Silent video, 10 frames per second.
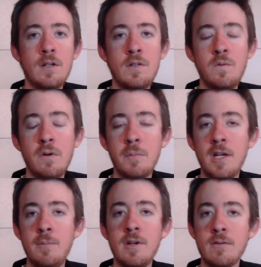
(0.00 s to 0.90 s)
do you want me
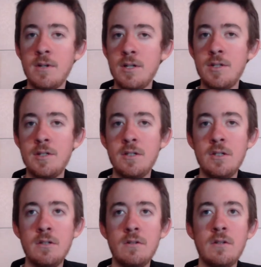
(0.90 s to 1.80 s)
to be a
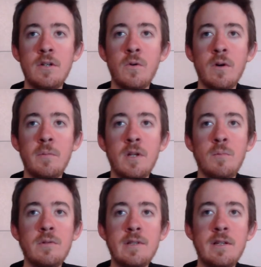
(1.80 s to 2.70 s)
Christian or do you want me to
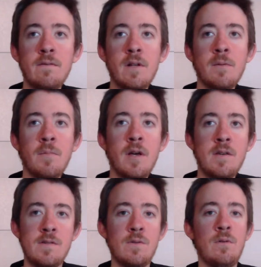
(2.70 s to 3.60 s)
believe that my
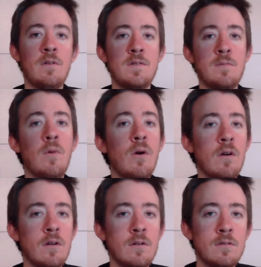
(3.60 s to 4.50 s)
soul is
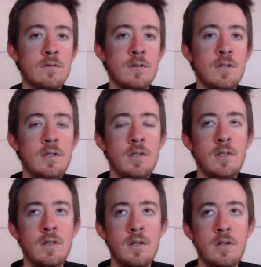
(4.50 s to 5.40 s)
immortal?
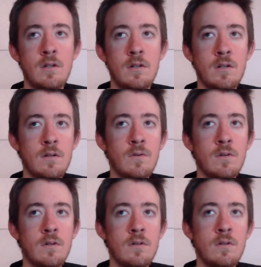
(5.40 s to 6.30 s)

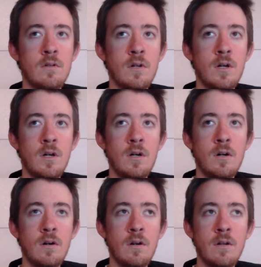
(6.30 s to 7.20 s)
Or
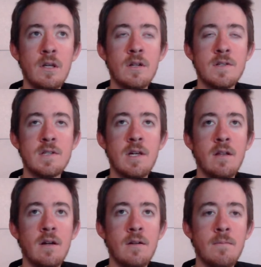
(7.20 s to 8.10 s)
are you going to say
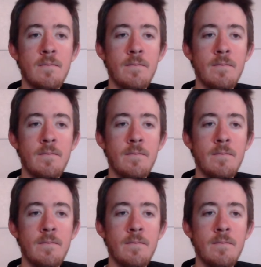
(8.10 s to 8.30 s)
that